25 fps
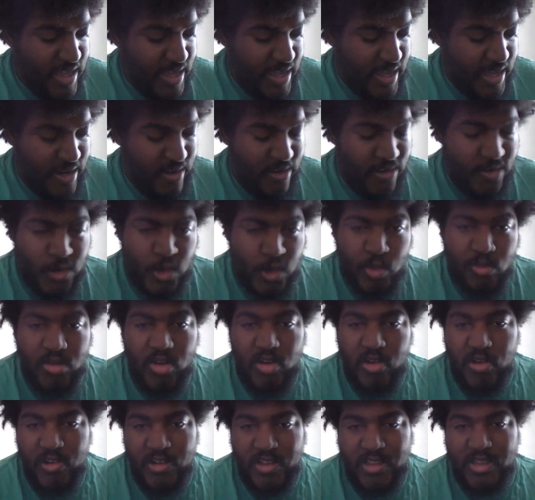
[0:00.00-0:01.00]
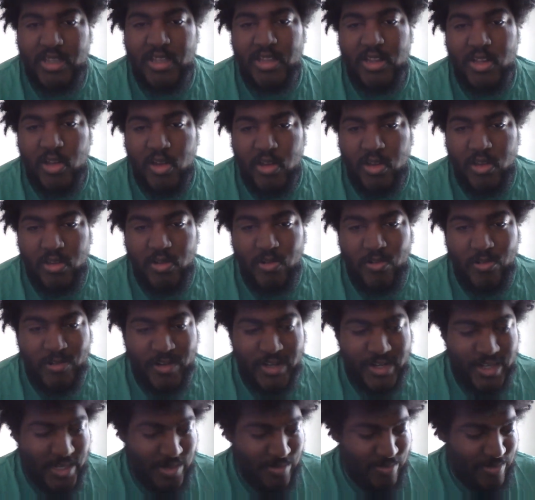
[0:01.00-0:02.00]
at home on the
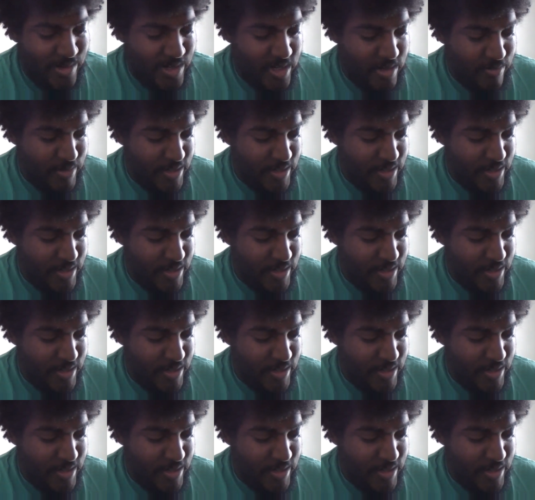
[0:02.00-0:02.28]
Longhorn Network,